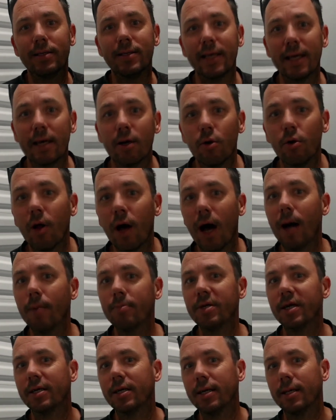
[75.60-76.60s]
single
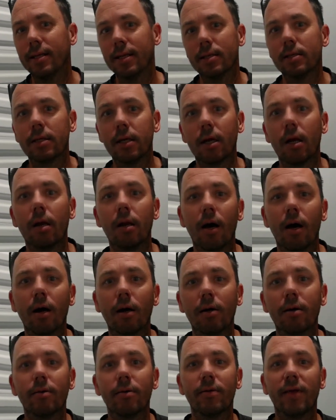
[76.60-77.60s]
object in this
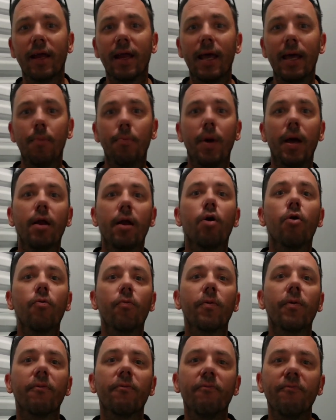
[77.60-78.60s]
locker that he paid
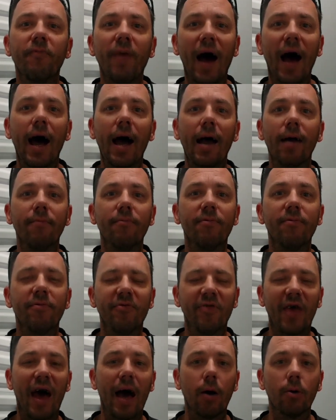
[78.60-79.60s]
over
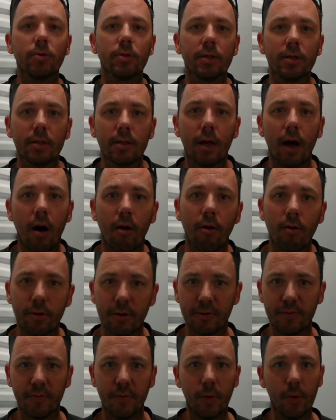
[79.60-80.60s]

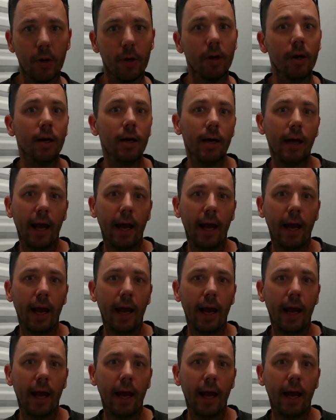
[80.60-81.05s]
$5,000 for.